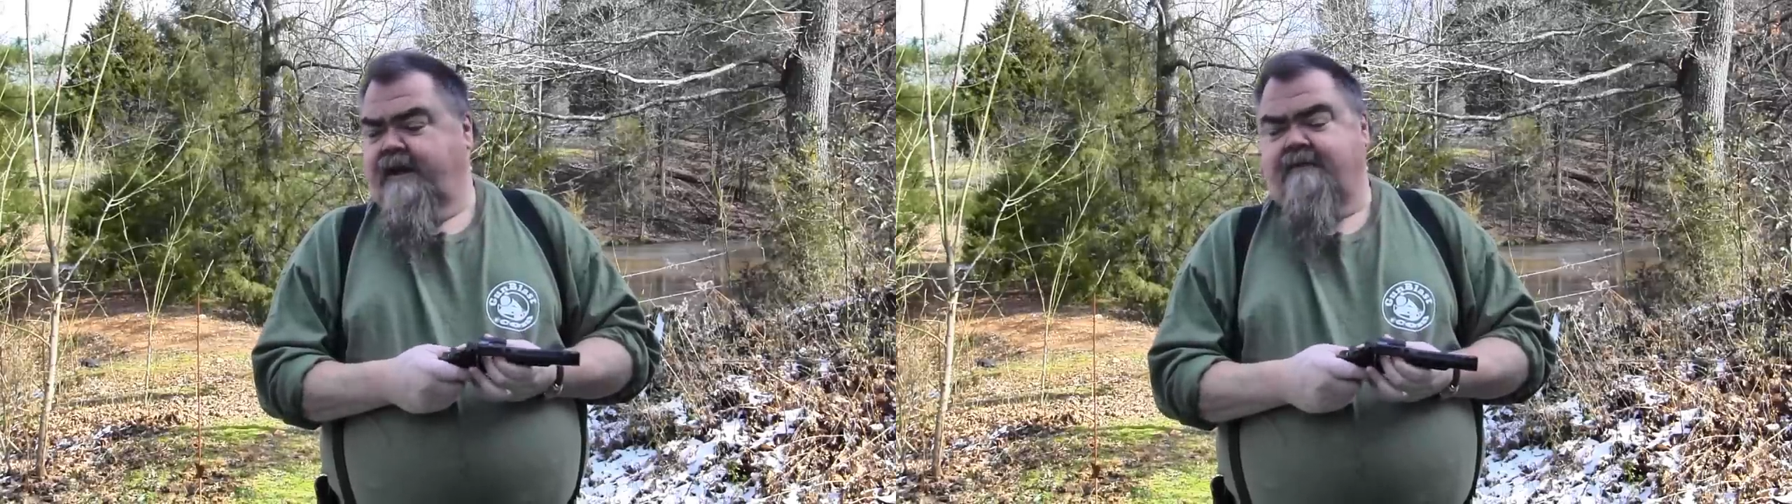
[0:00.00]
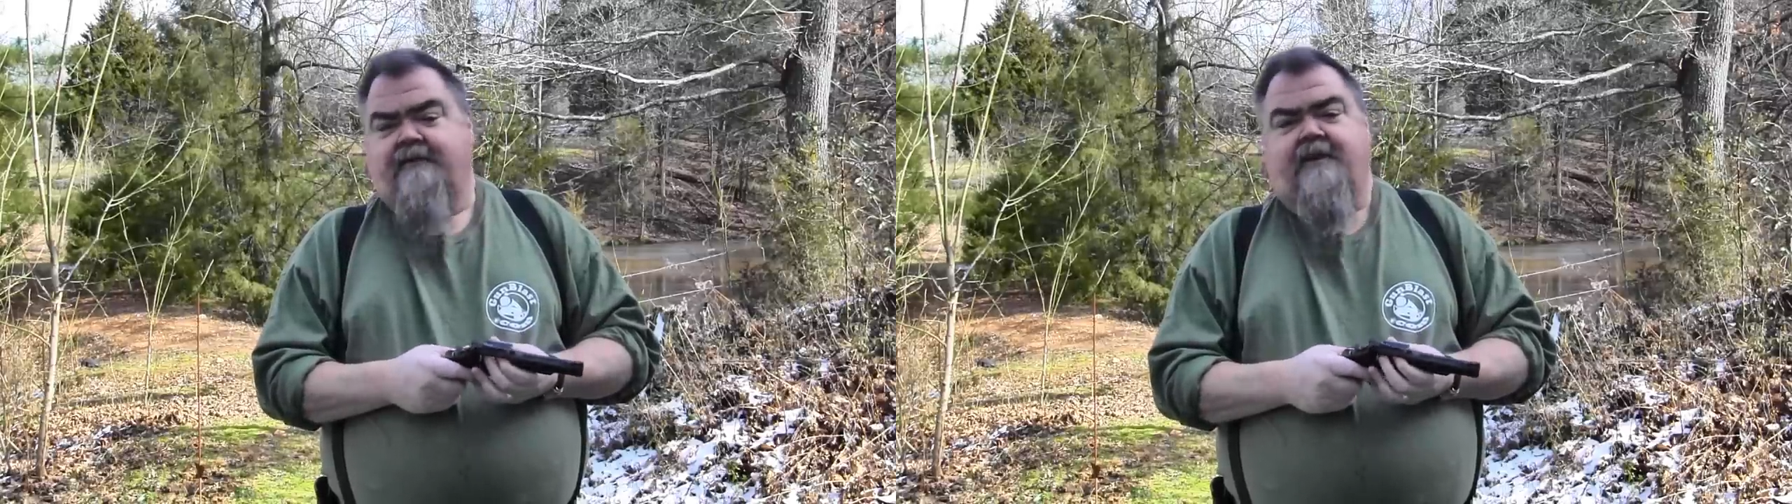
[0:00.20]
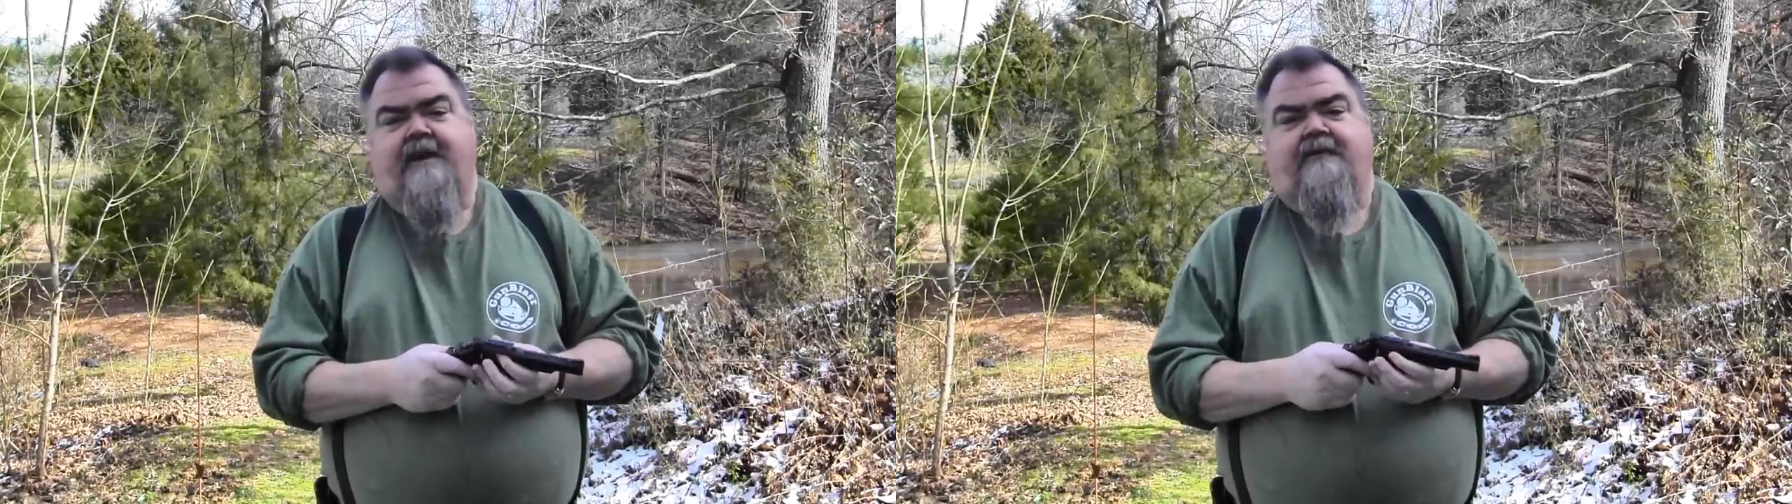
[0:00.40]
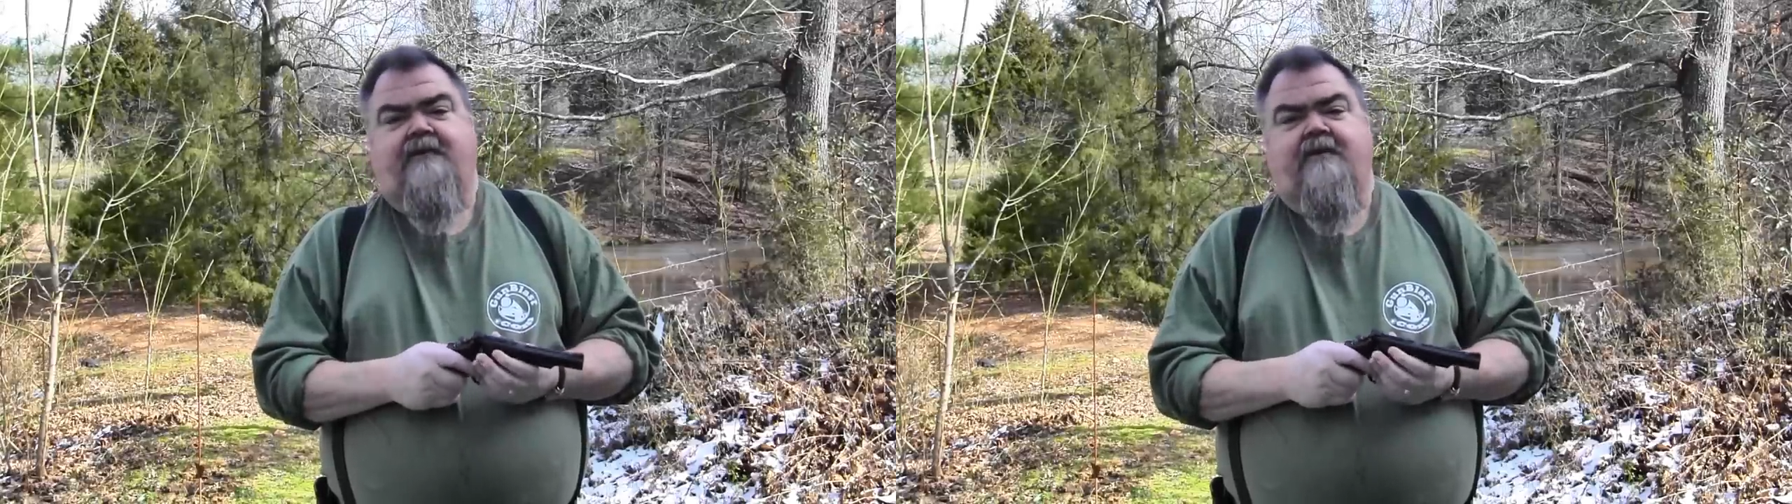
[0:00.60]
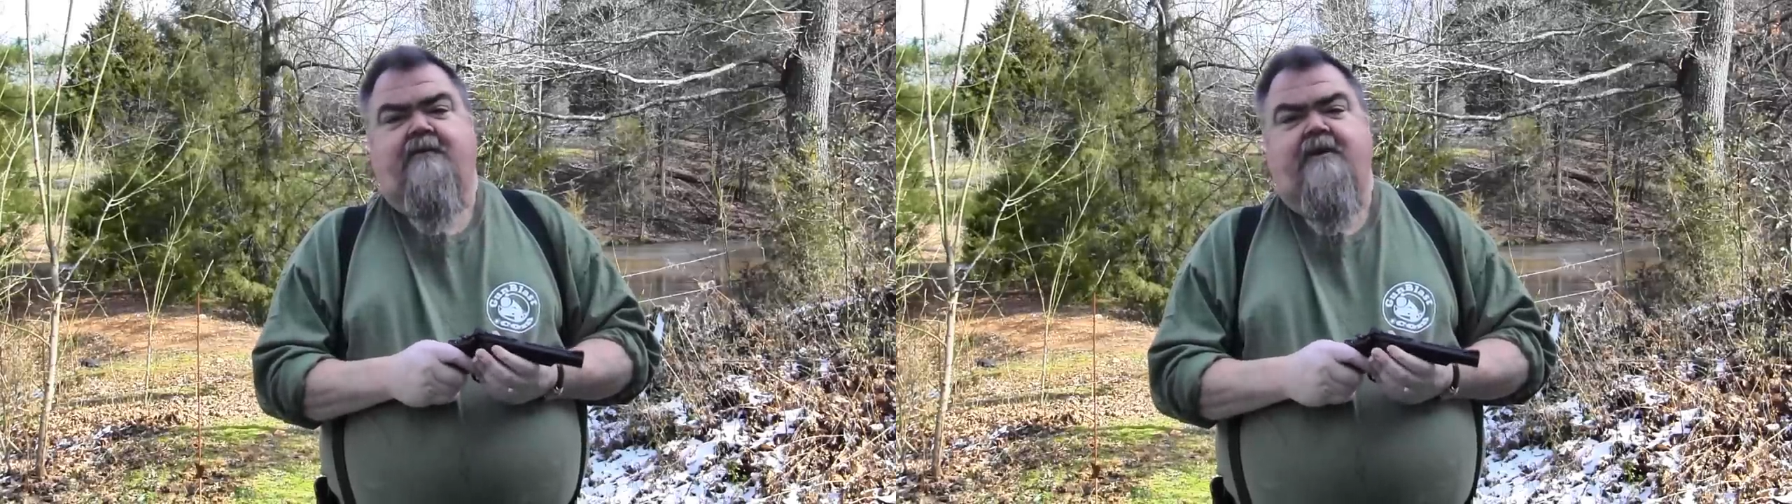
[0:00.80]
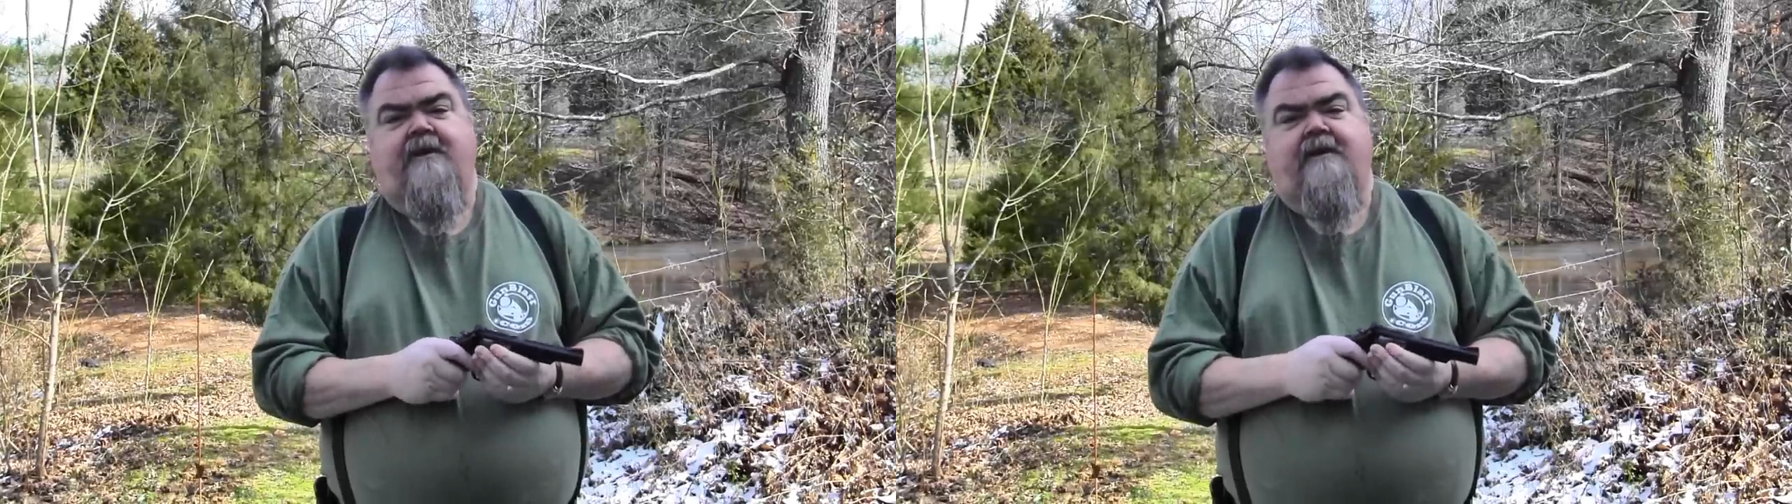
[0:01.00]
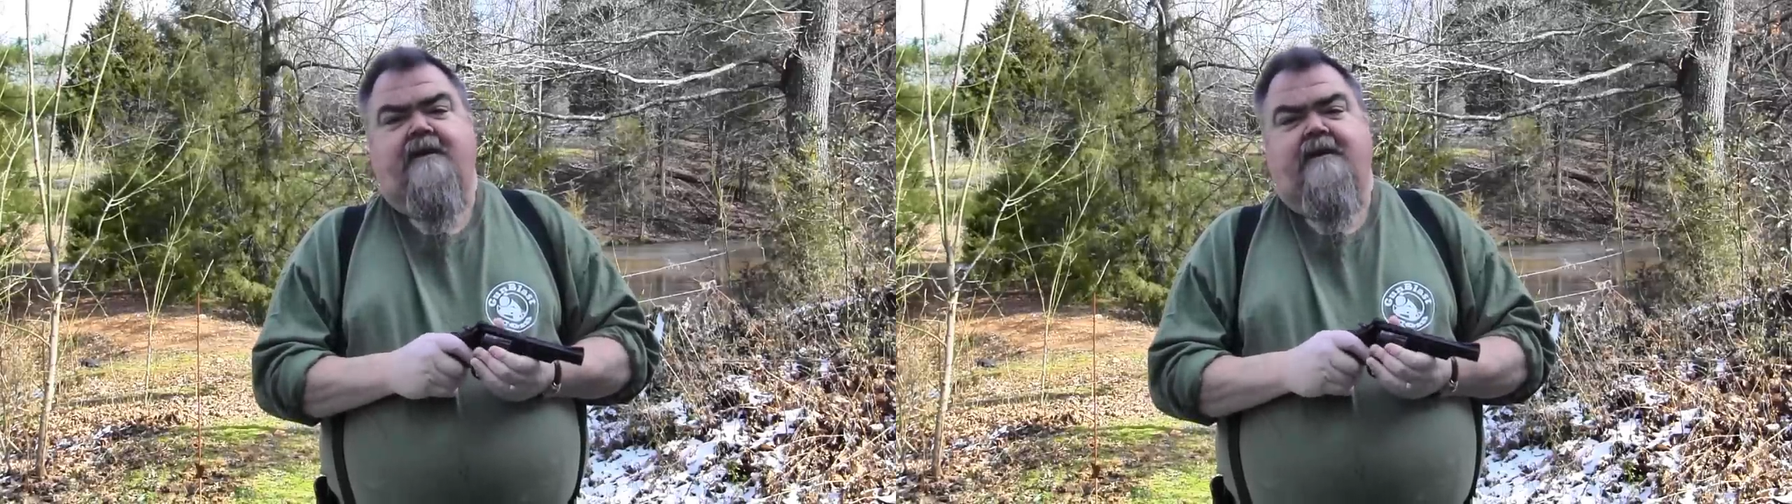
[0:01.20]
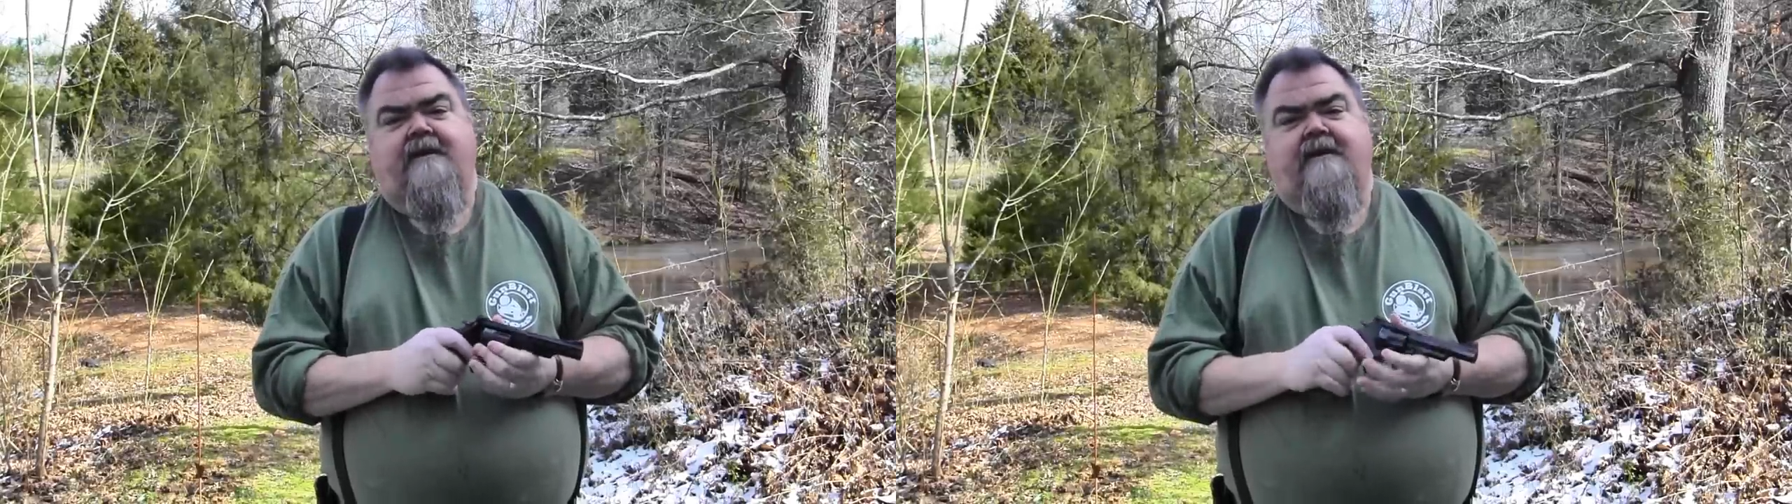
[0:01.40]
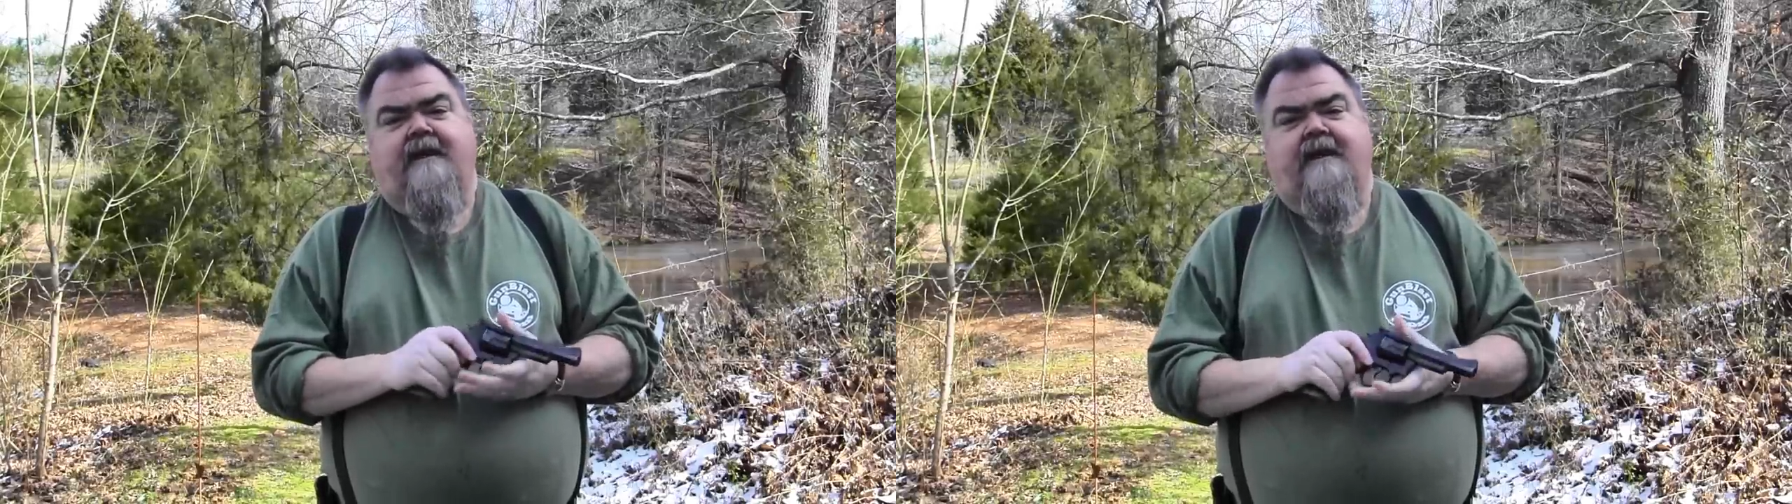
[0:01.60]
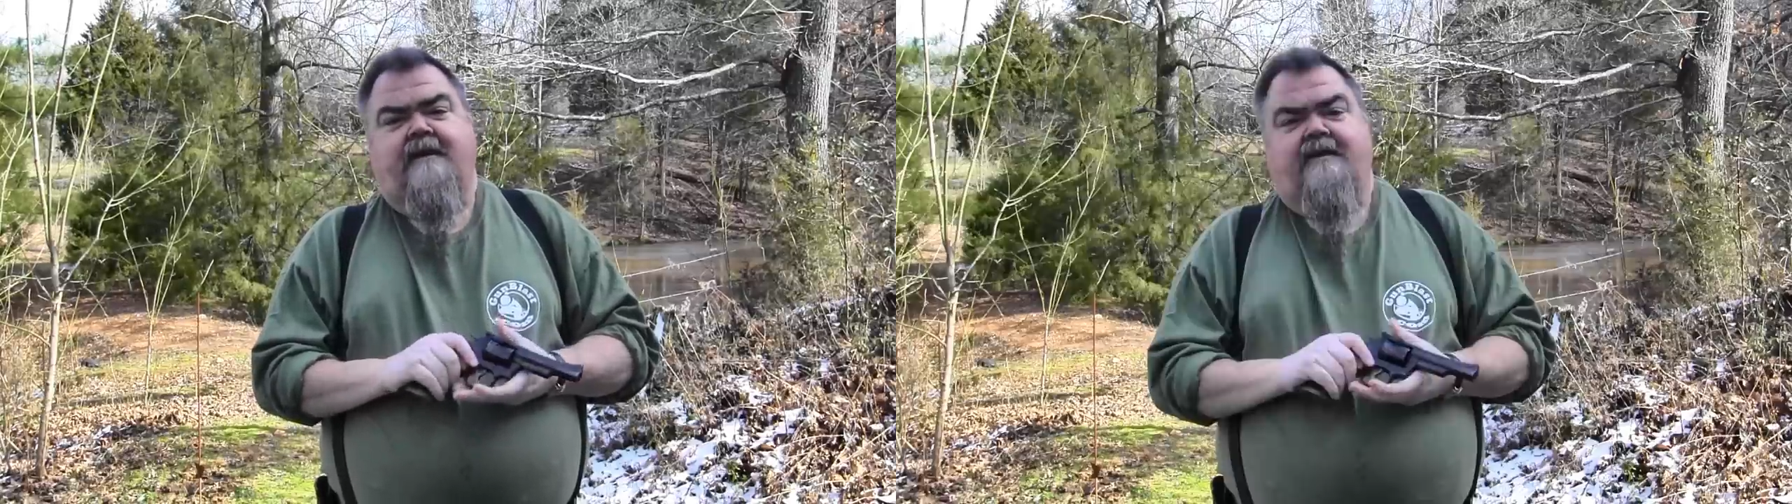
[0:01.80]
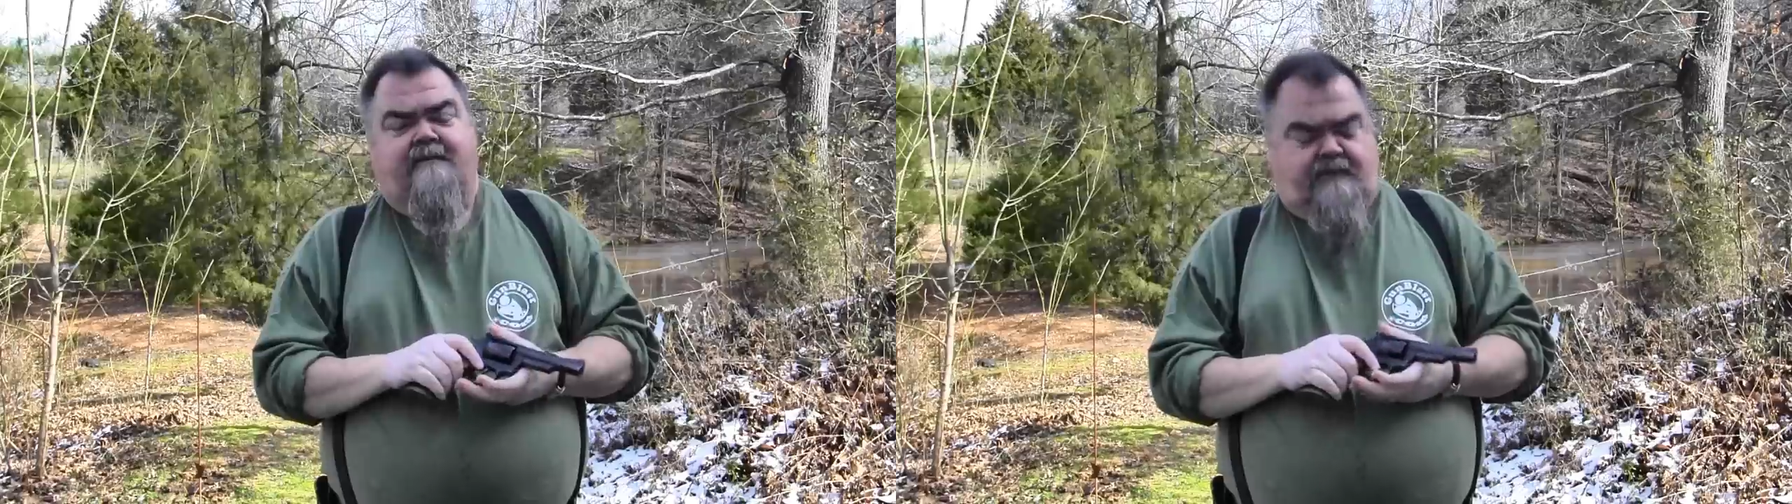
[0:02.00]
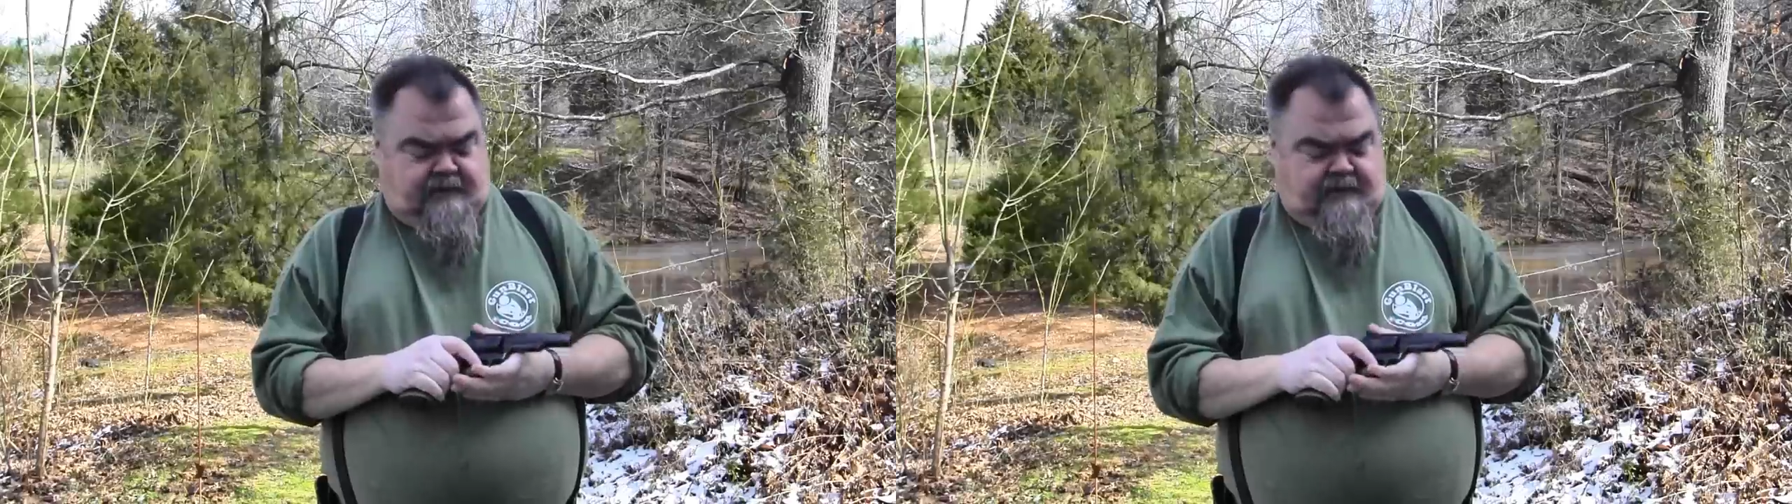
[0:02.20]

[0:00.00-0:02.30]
Everything's good with it.